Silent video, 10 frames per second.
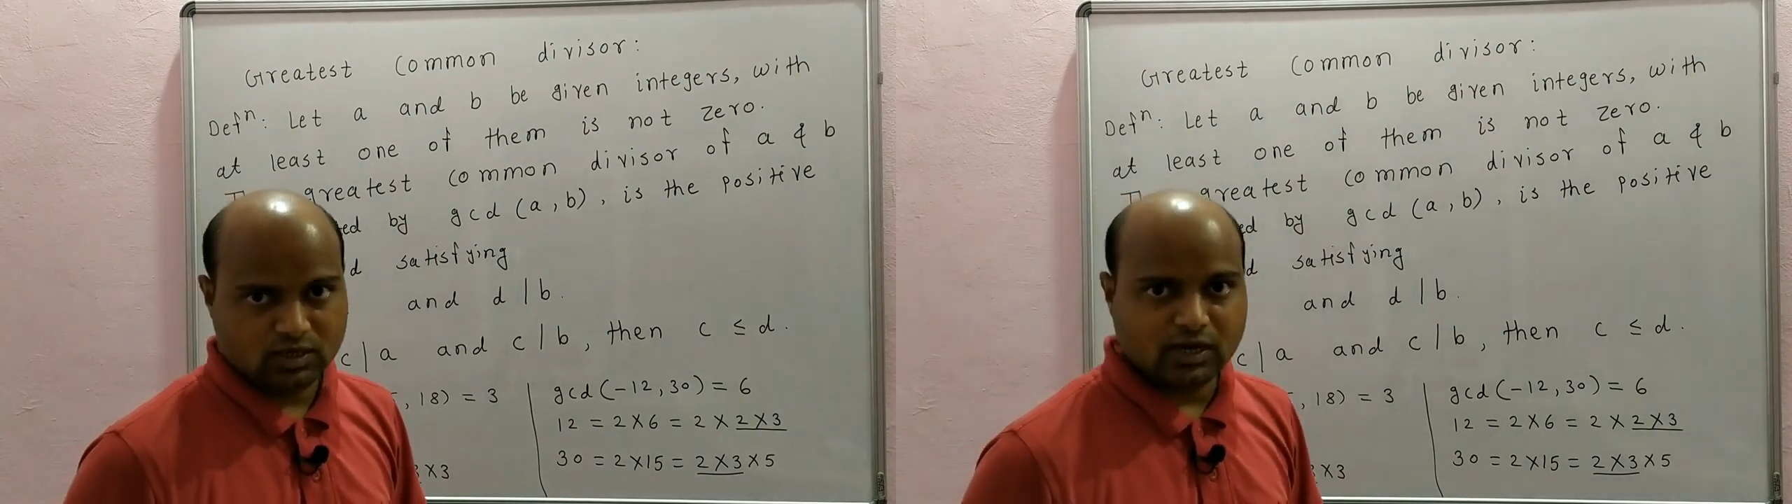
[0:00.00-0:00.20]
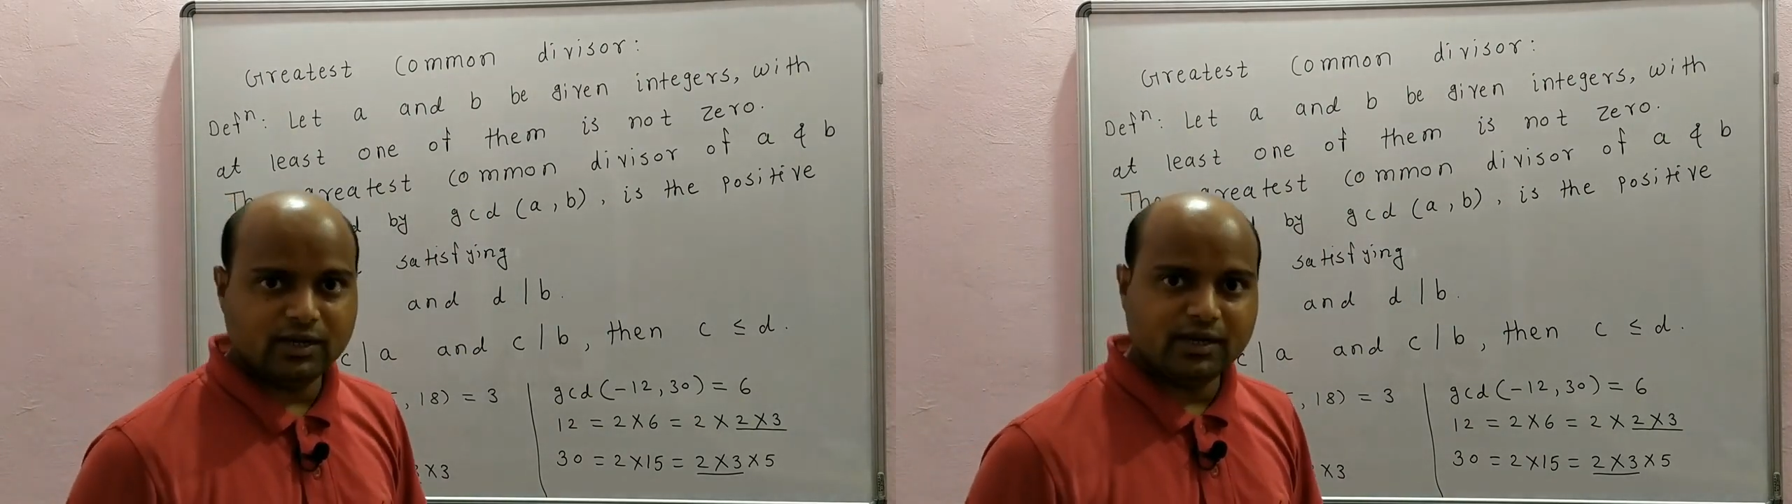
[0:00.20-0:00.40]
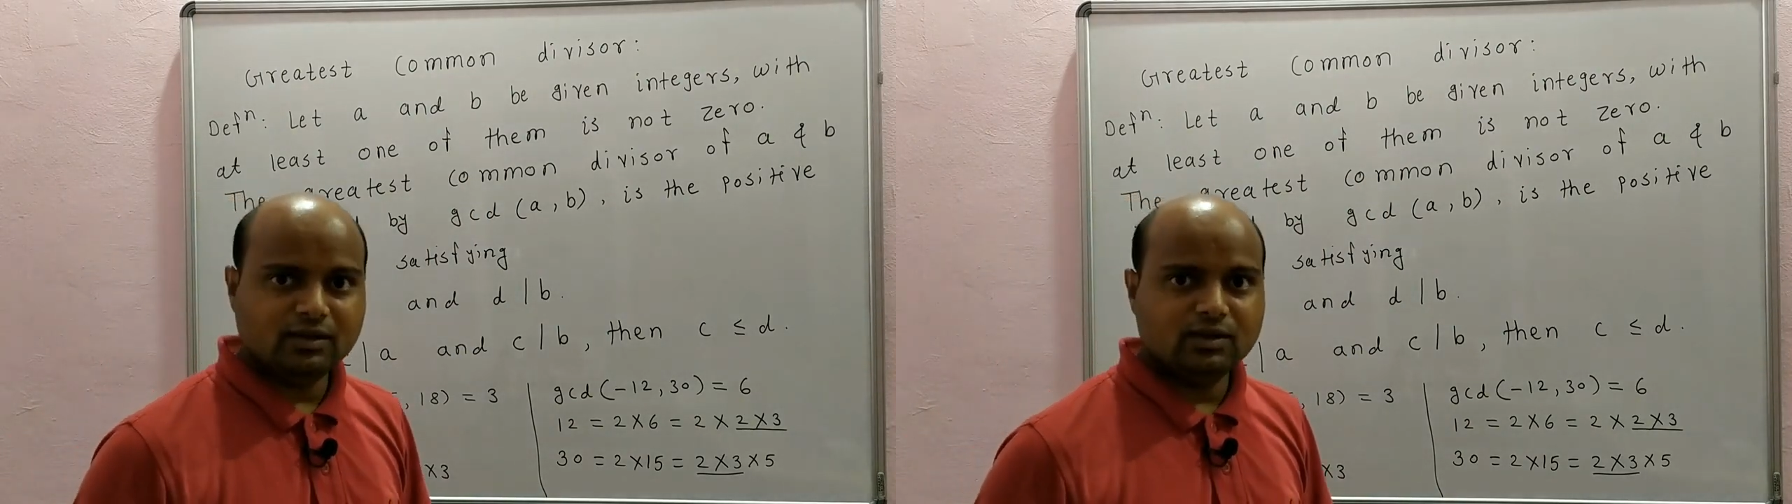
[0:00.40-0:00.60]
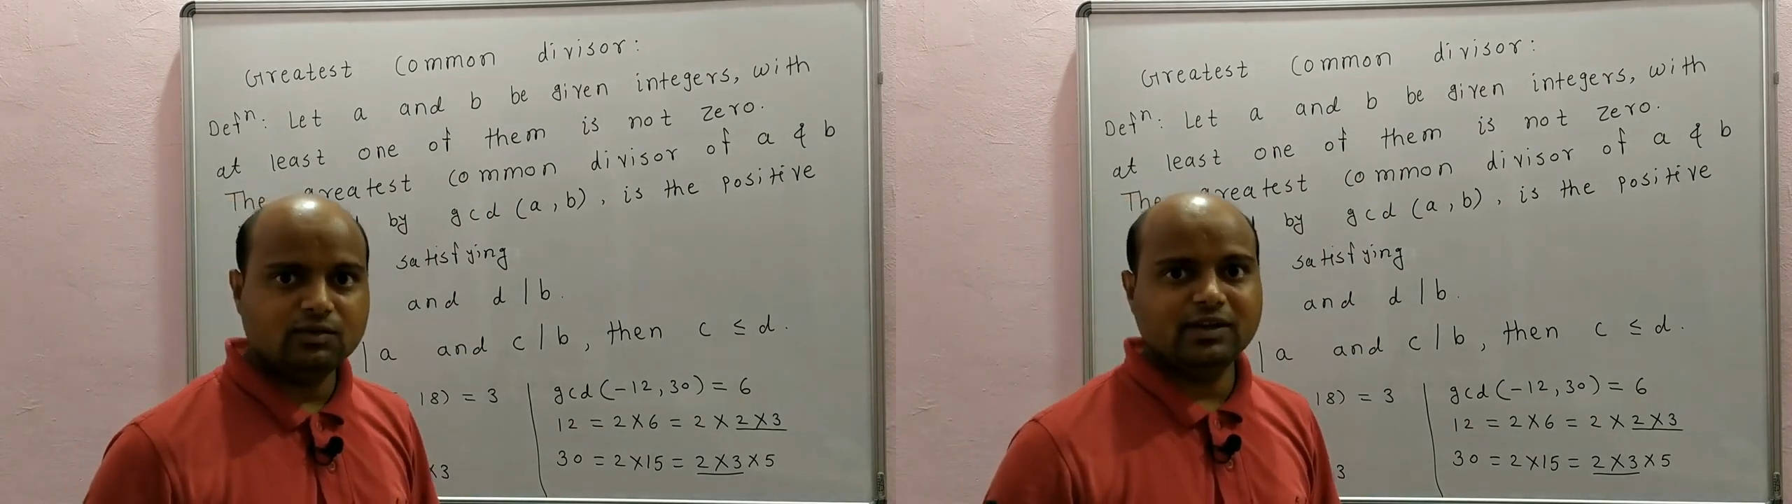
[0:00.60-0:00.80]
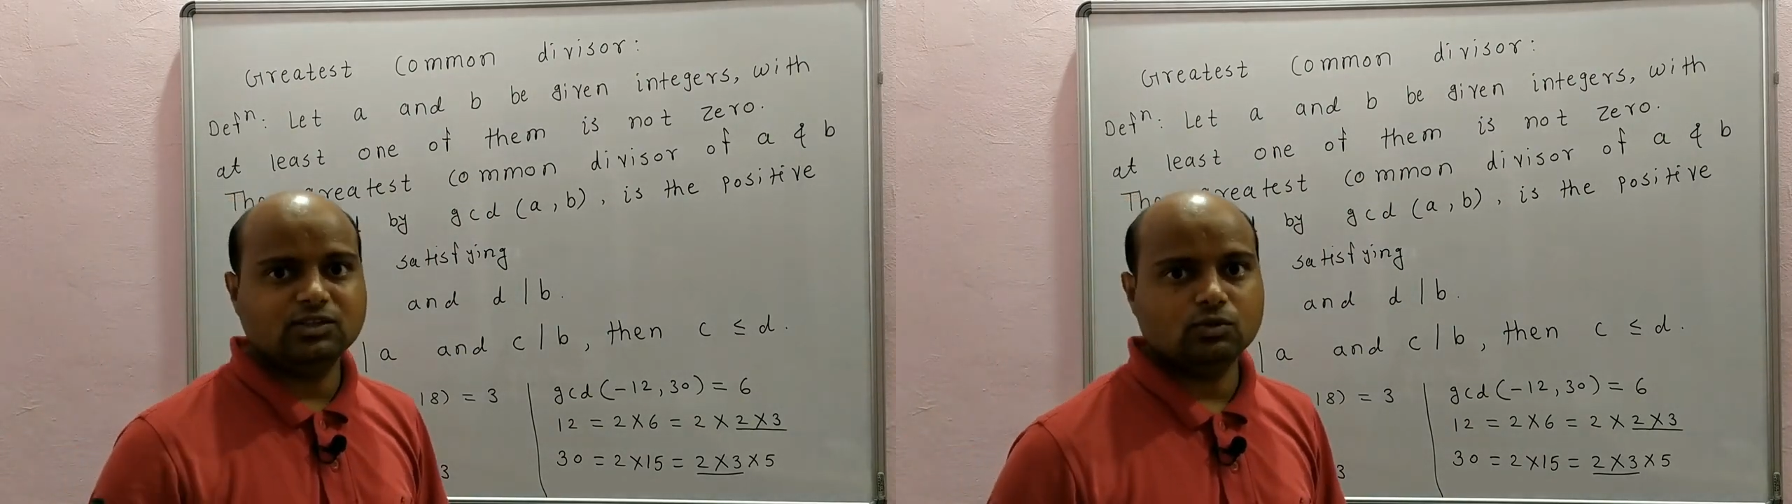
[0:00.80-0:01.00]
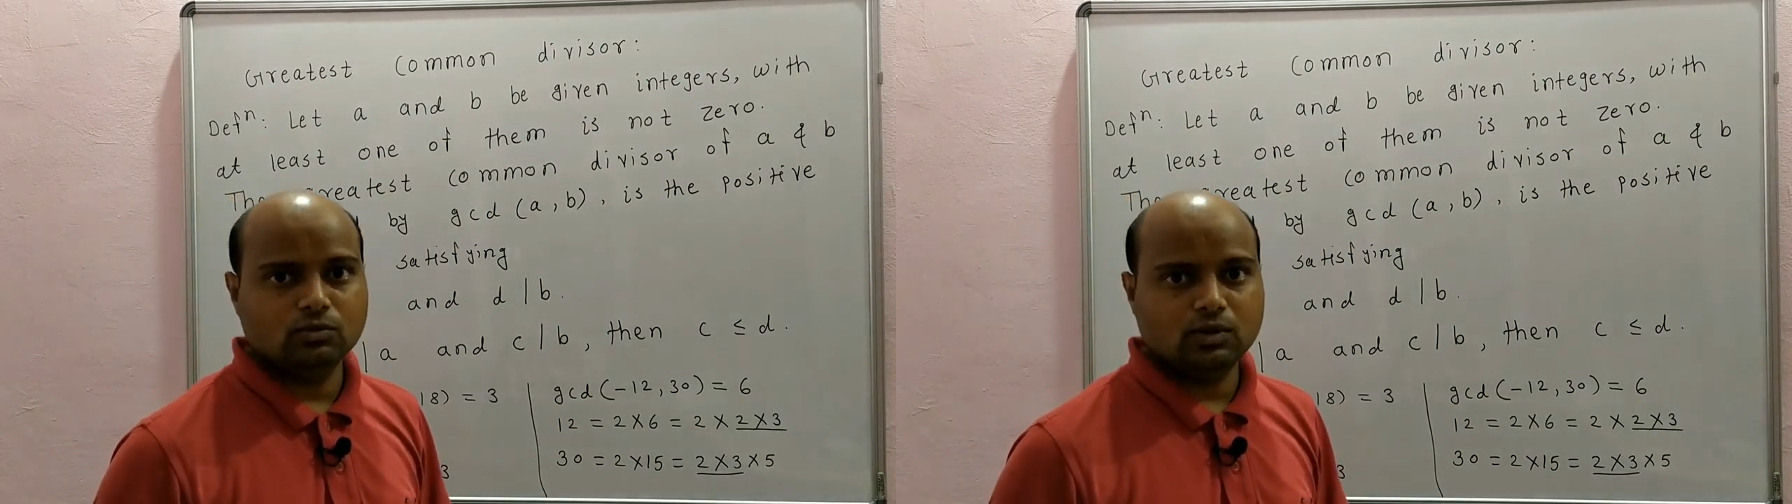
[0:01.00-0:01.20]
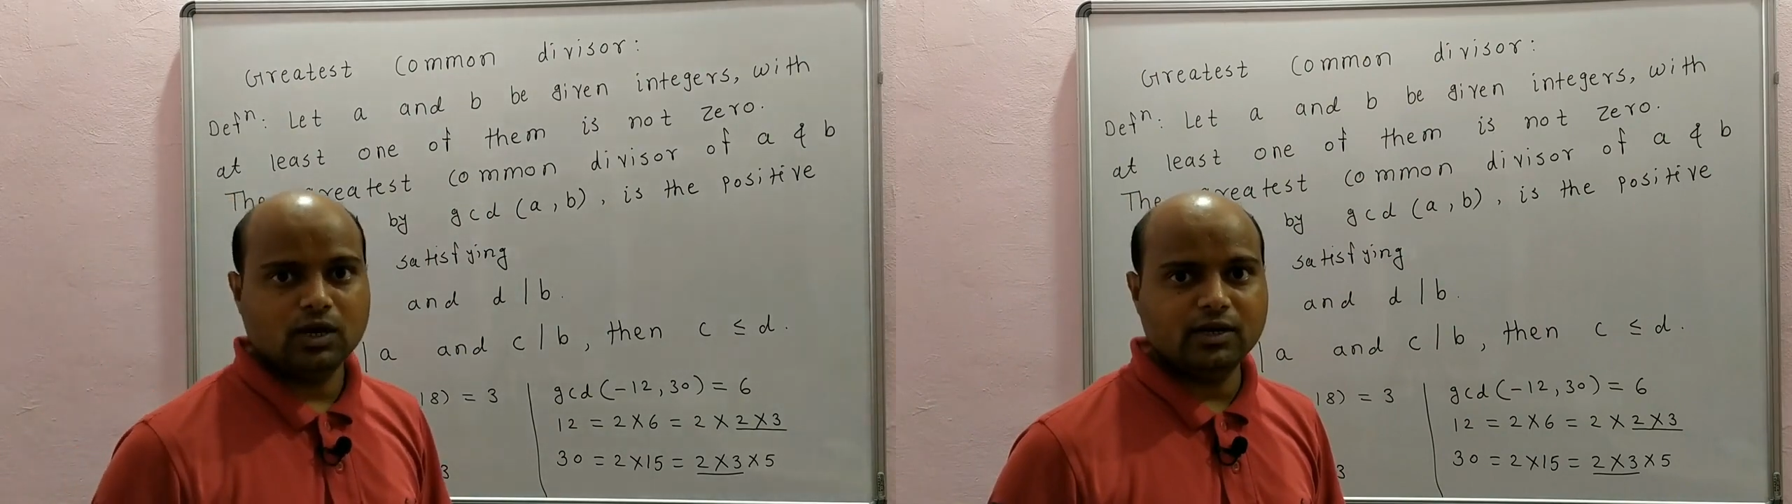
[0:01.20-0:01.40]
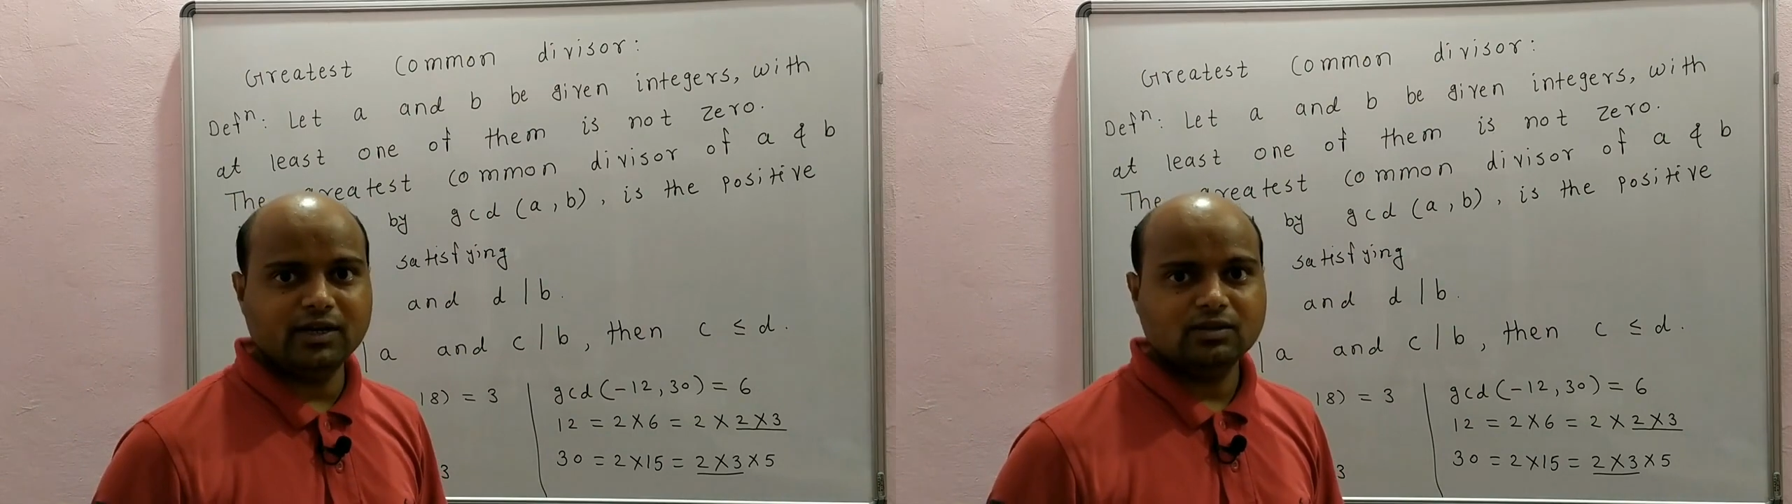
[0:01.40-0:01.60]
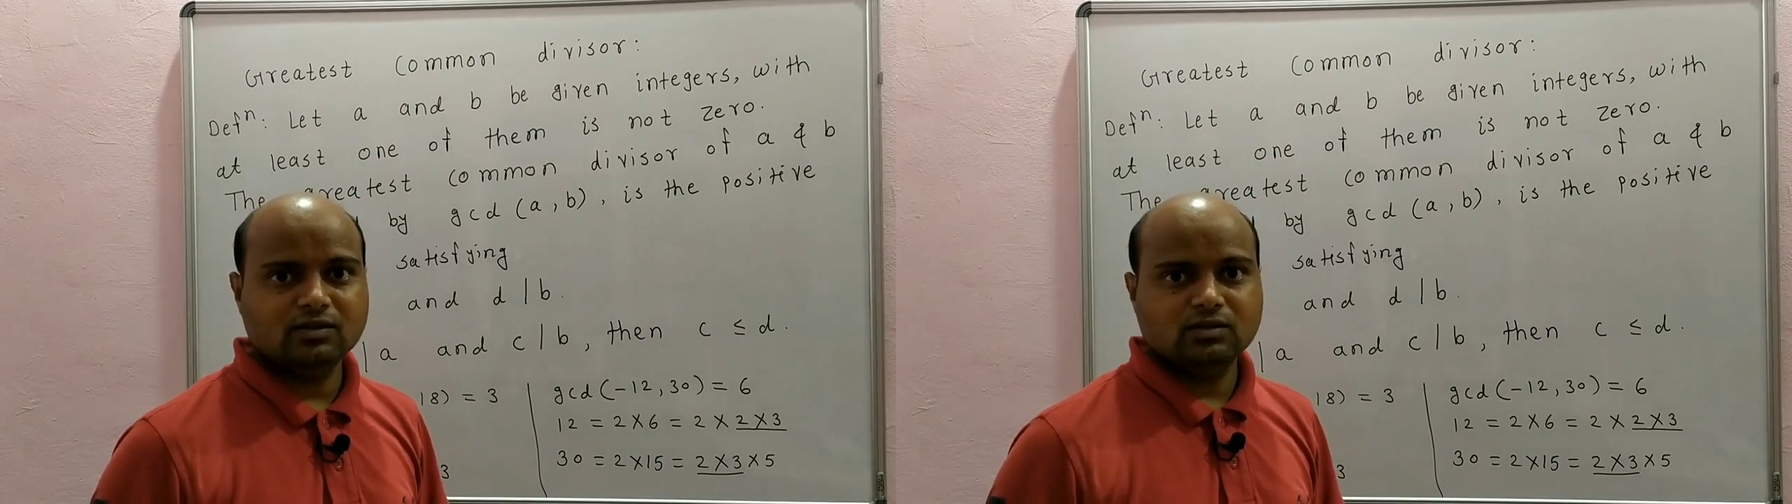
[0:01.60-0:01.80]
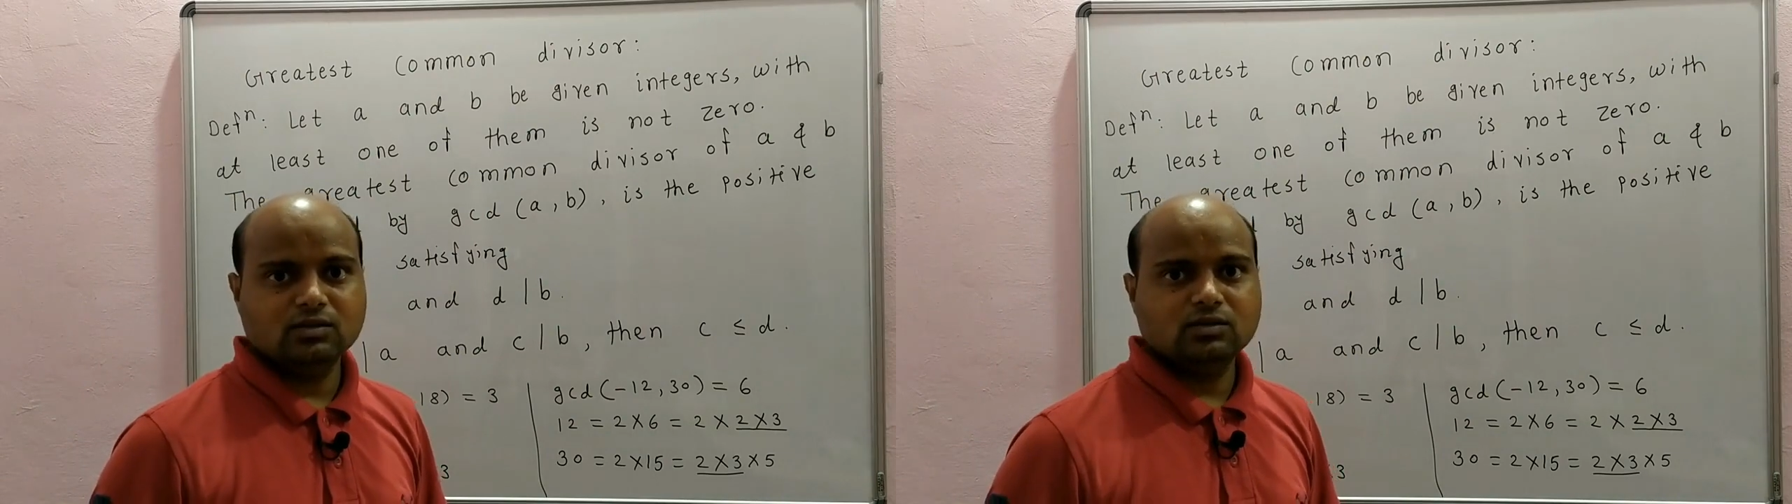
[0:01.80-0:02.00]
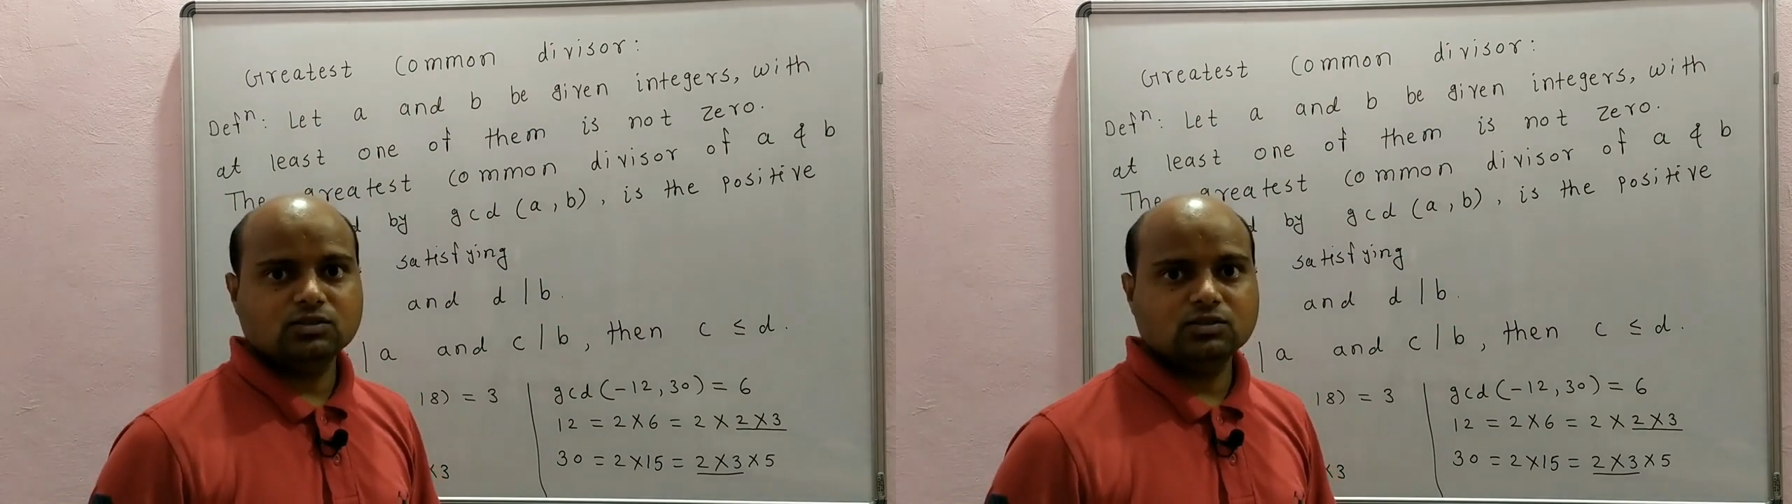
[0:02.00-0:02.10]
100 divides 0. 100